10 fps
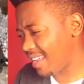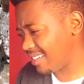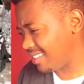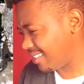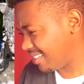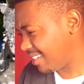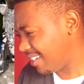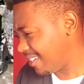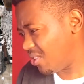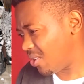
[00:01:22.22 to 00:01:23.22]
and
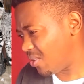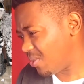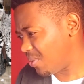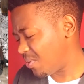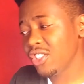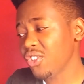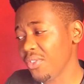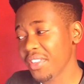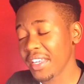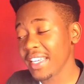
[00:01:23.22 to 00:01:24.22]
I don't know. I
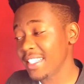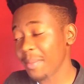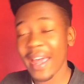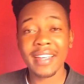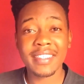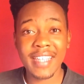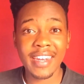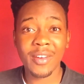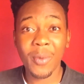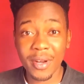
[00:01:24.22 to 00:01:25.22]
just don't think it's my
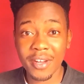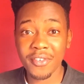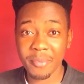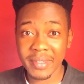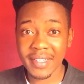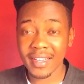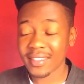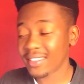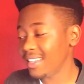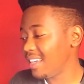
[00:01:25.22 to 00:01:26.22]
aesthetic
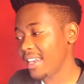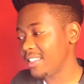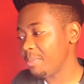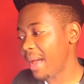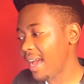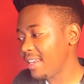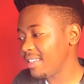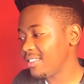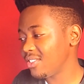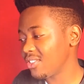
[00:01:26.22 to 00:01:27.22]
100%. Not that it's
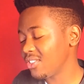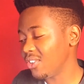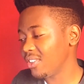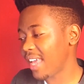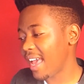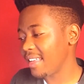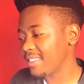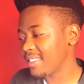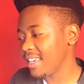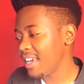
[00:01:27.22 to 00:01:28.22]
bad, it's just not
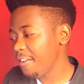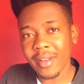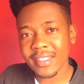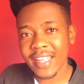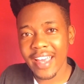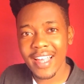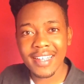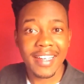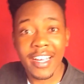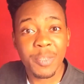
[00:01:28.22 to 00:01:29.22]
as fabulous
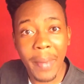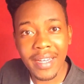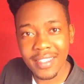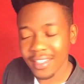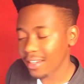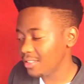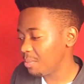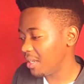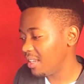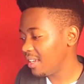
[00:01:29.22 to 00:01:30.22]
as I expected
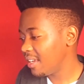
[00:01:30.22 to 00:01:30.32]
her to be.